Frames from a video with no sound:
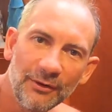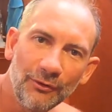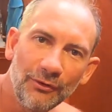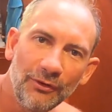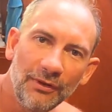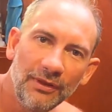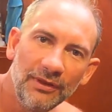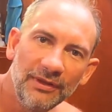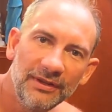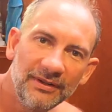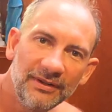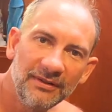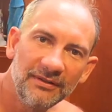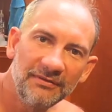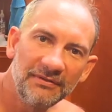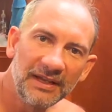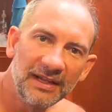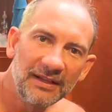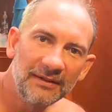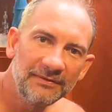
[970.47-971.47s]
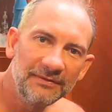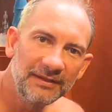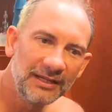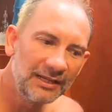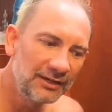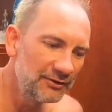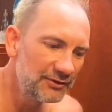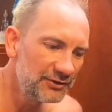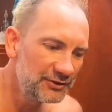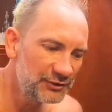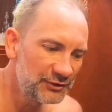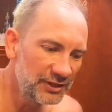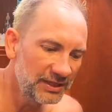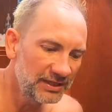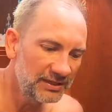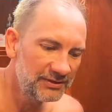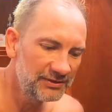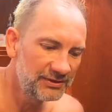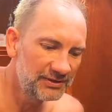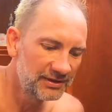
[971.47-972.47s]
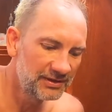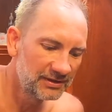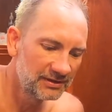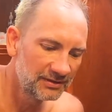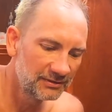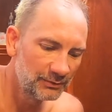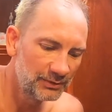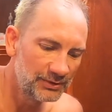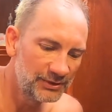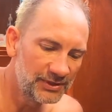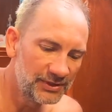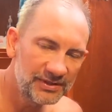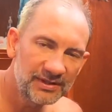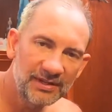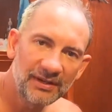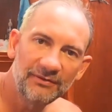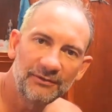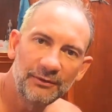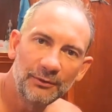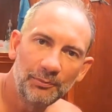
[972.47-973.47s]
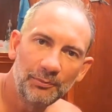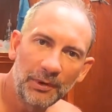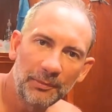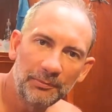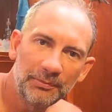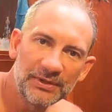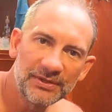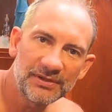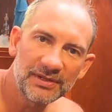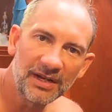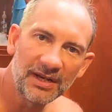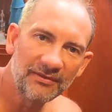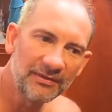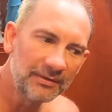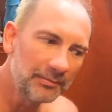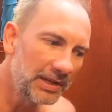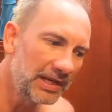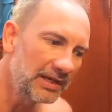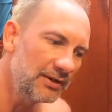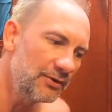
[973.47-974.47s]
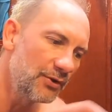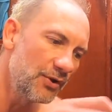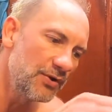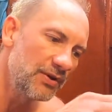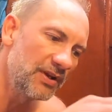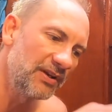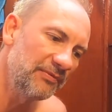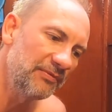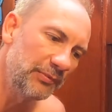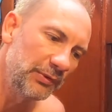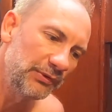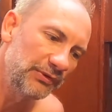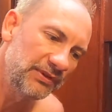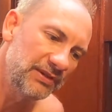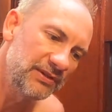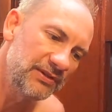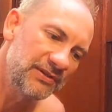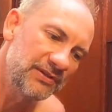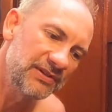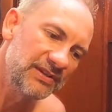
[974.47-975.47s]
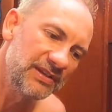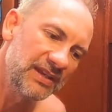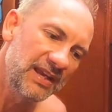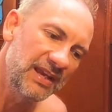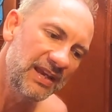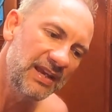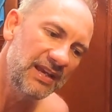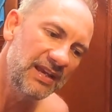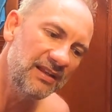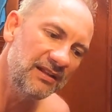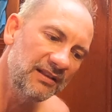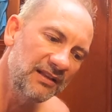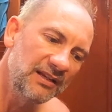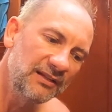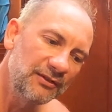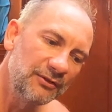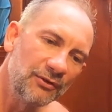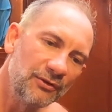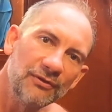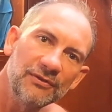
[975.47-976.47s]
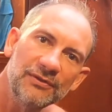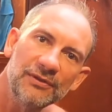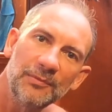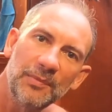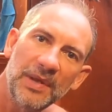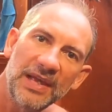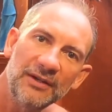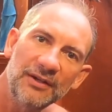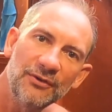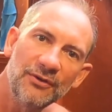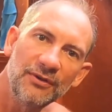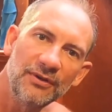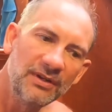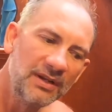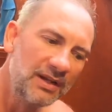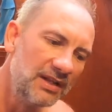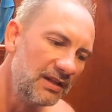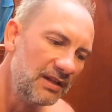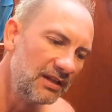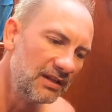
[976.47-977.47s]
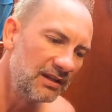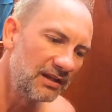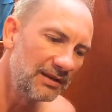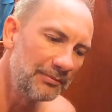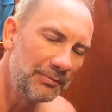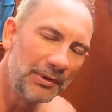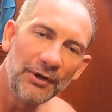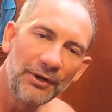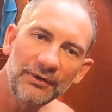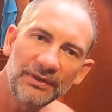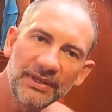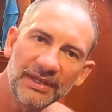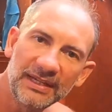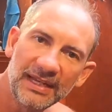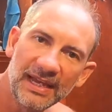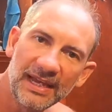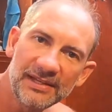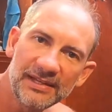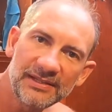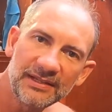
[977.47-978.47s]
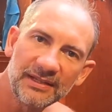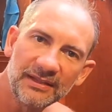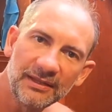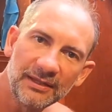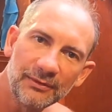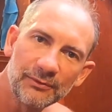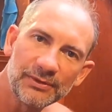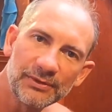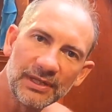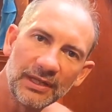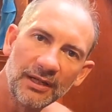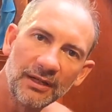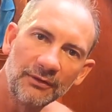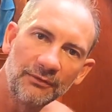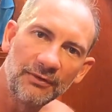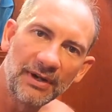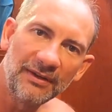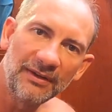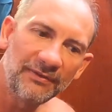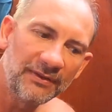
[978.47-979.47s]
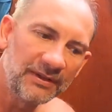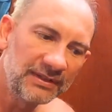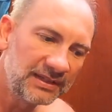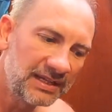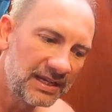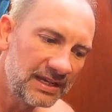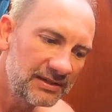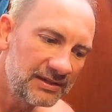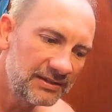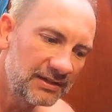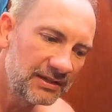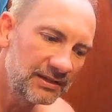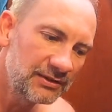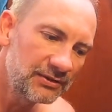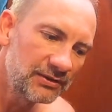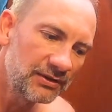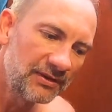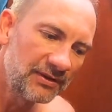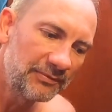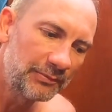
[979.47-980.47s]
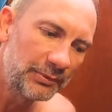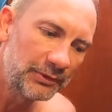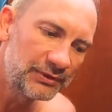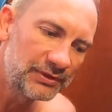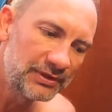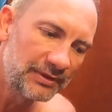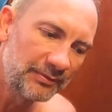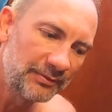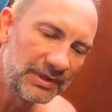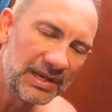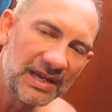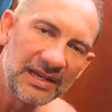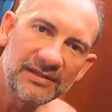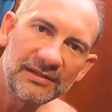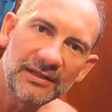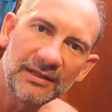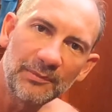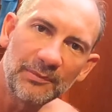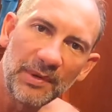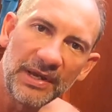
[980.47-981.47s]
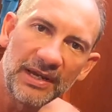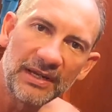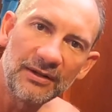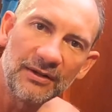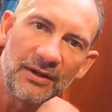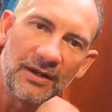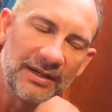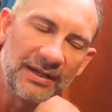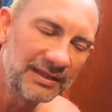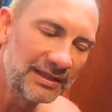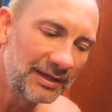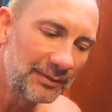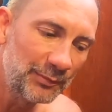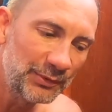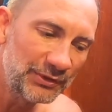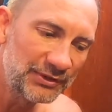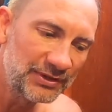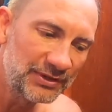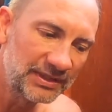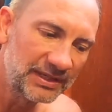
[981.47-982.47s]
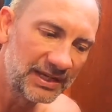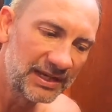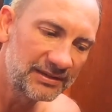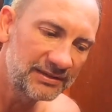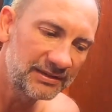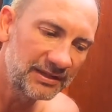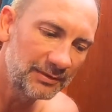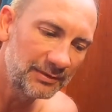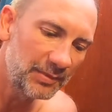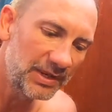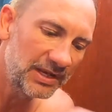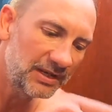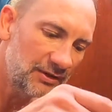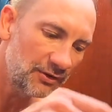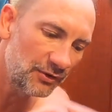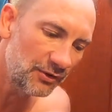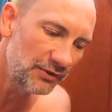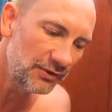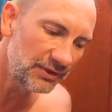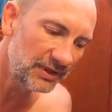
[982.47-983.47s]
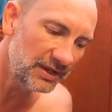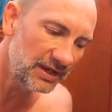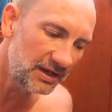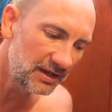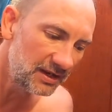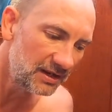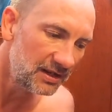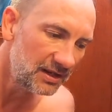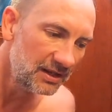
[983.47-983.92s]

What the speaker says: all the valve clearance checks, we just have to pop this cover back on. I've put this air inlet nozzle back on. I broke the gasket. There was a little graphite gasket, so I've put some gasket maker, high temperature gasket maker on there.